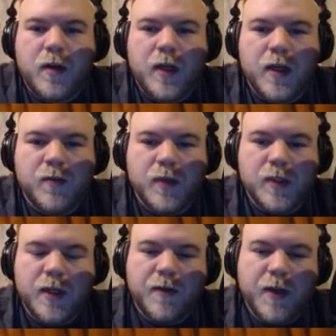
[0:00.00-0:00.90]
There's
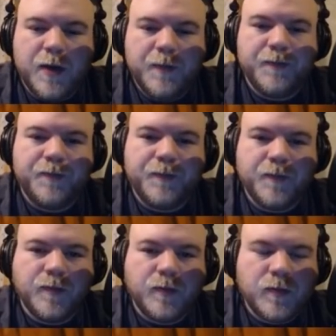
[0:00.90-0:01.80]
170.
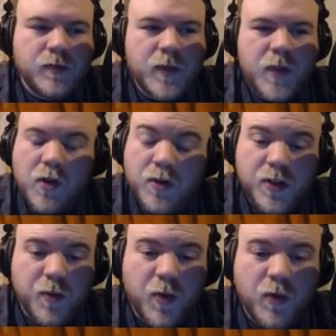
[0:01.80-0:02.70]

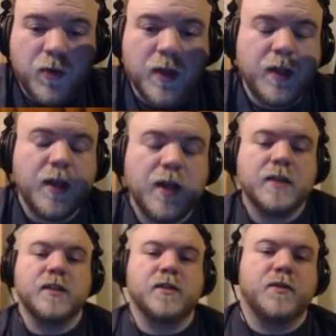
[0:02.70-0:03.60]
There's some old
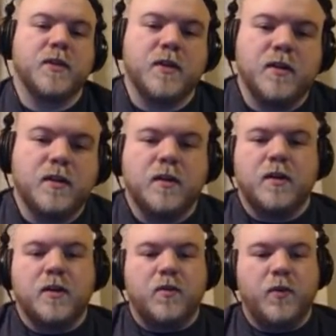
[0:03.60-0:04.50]
EXs with the
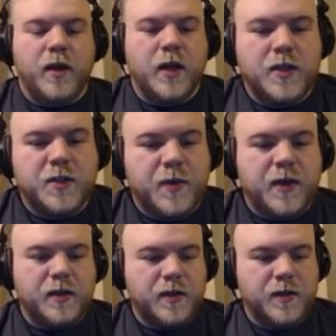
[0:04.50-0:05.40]
weak
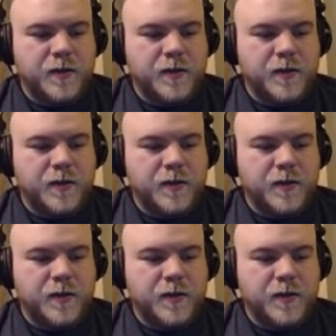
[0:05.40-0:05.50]
HPs.